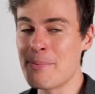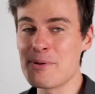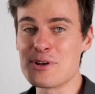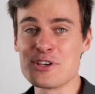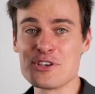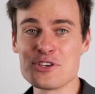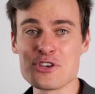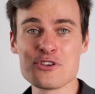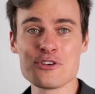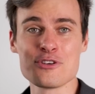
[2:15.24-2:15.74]
happened
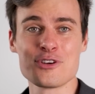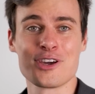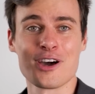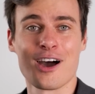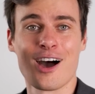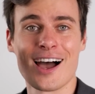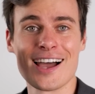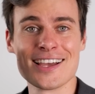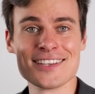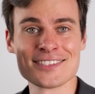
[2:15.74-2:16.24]
to you
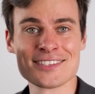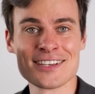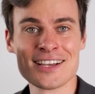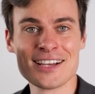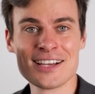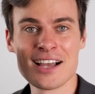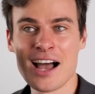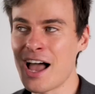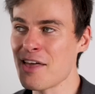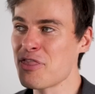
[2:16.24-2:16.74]
guys?
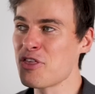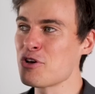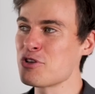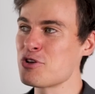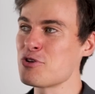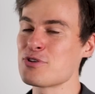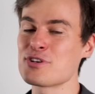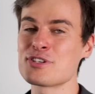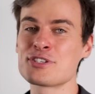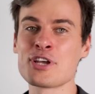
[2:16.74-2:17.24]
I thought
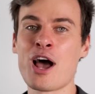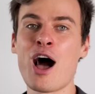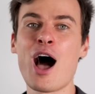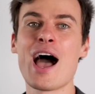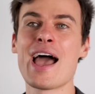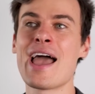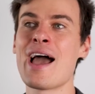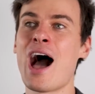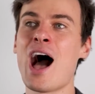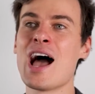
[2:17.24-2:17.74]
your
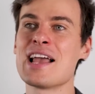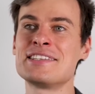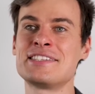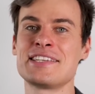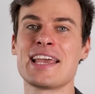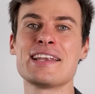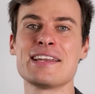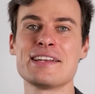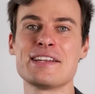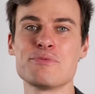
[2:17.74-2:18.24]
entire
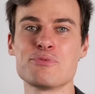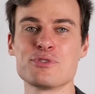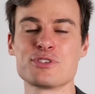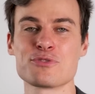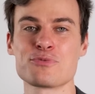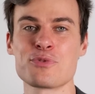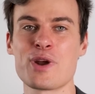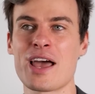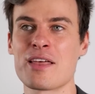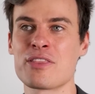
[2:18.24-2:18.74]
identity was
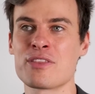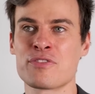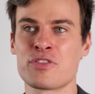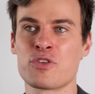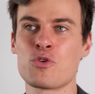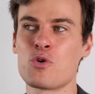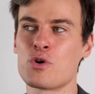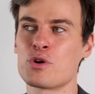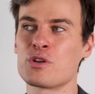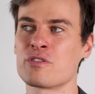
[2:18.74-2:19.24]
around the
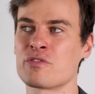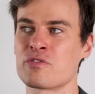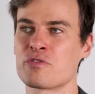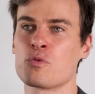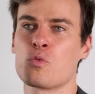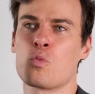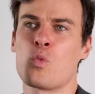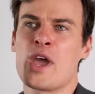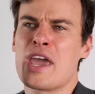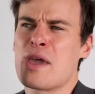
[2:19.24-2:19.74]
thought of
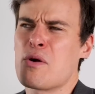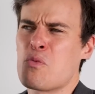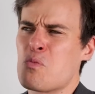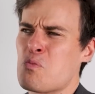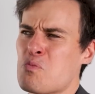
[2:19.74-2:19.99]
we're